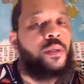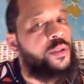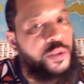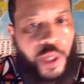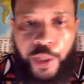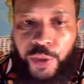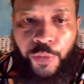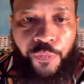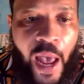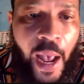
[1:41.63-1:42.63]
teach the
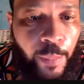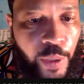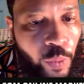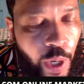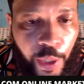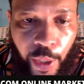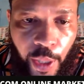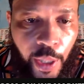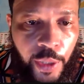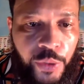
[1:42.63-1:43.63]
family what it
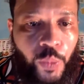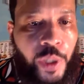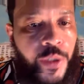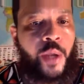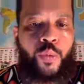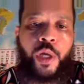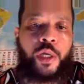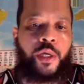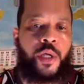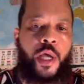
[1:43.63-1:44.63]
is, what they
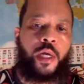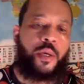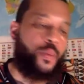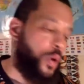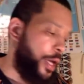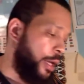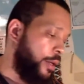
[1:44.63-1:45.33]
really dealing with.